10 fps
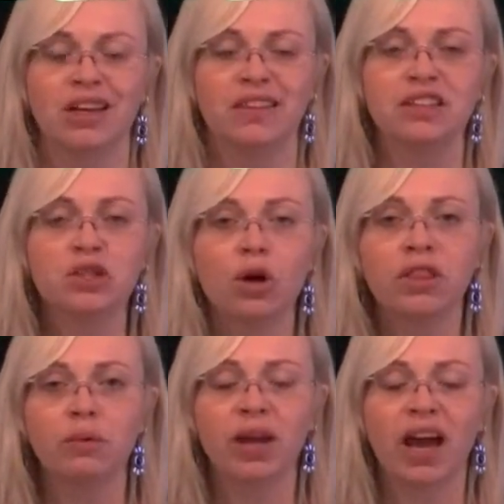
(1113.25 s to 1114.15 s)
That's all
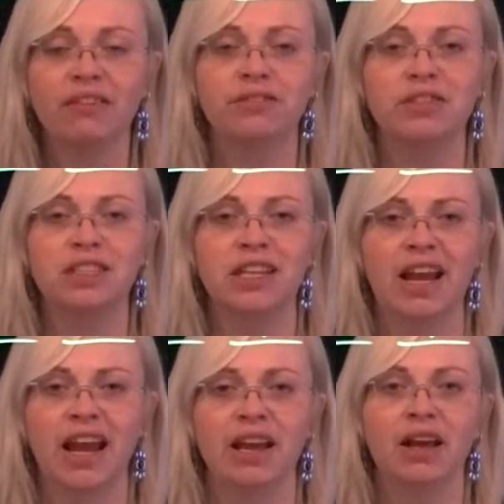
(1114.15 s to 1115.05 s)
that we have for
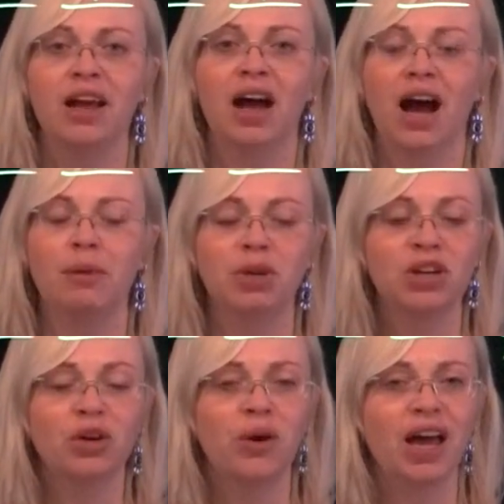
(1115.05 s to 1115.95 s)
today. I'm going
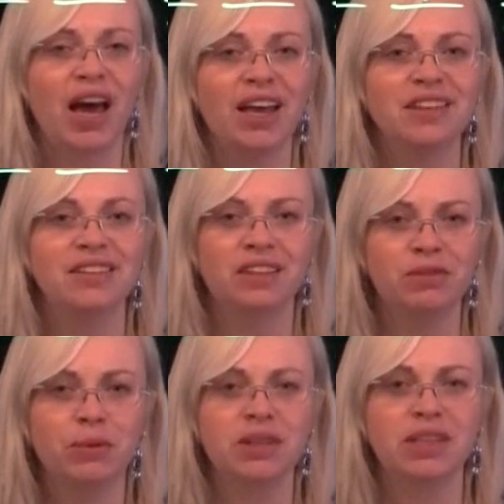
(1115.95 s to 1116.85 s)
to go ahead and leave
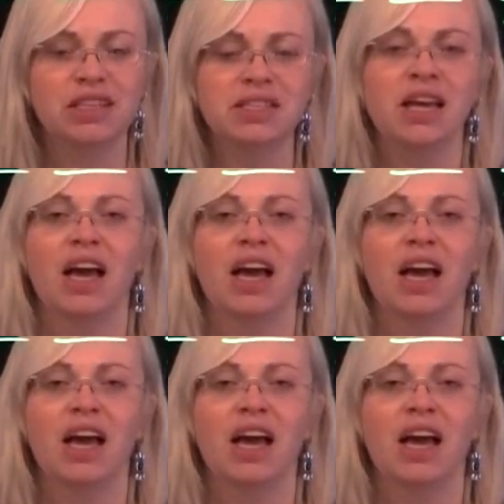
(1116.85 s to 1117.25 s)
you with this,